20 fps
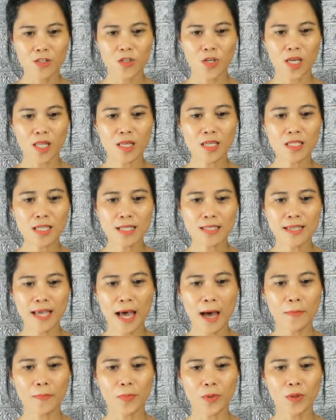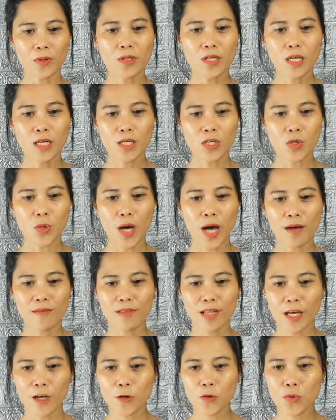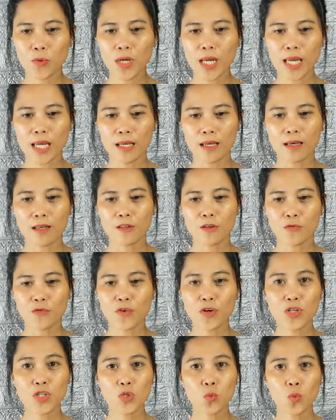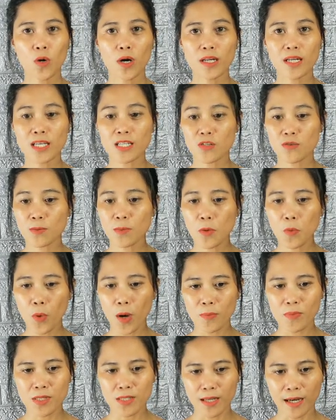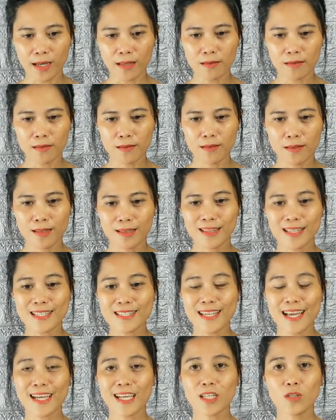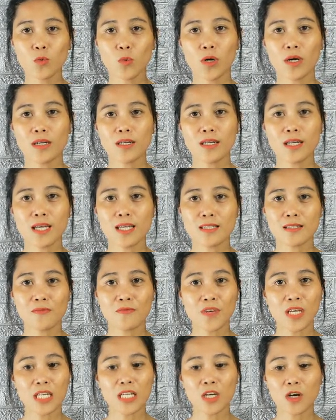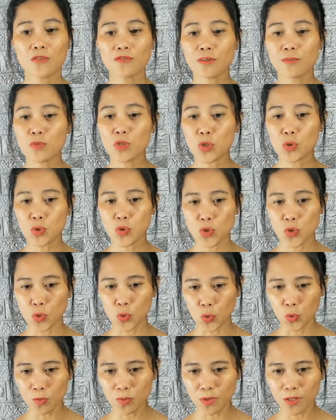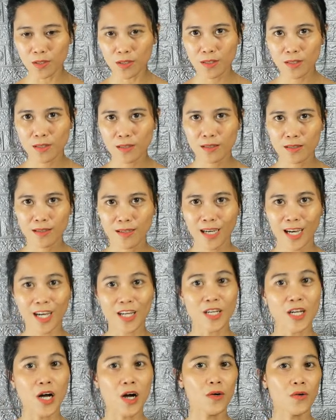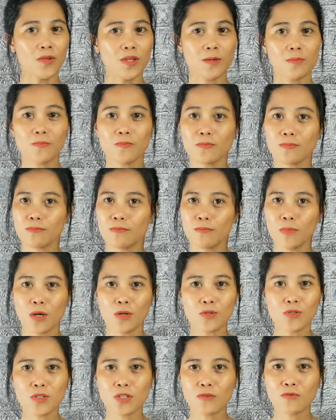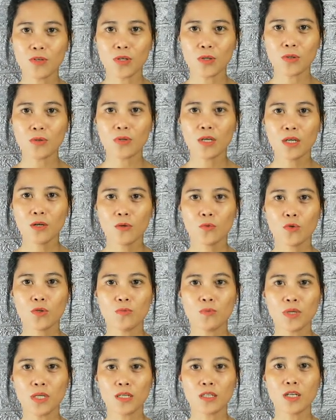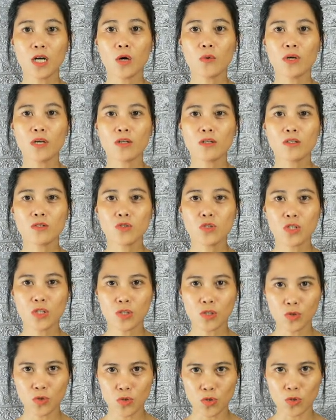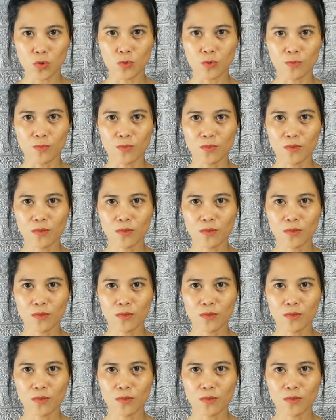So in this example, you have like 3. The first one is from a website. The second one is a video from YouTube. I know that most of you would be going to YouTube